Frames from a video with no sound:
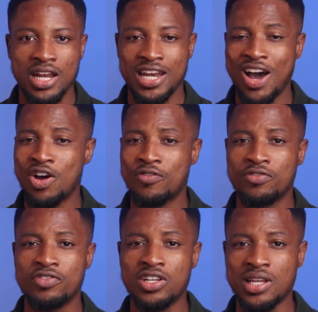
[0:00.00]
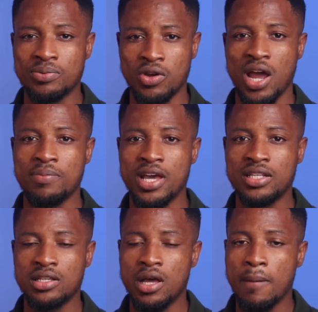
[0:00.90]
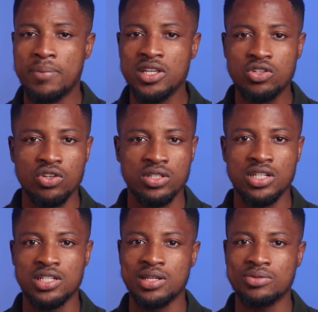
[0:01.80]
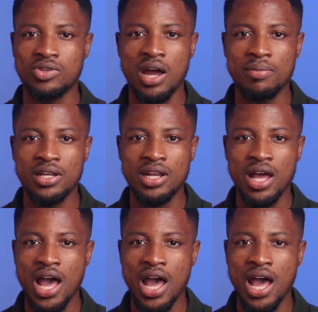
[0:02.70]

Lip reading: Now, if you've not subscribed yet, please consider subscribing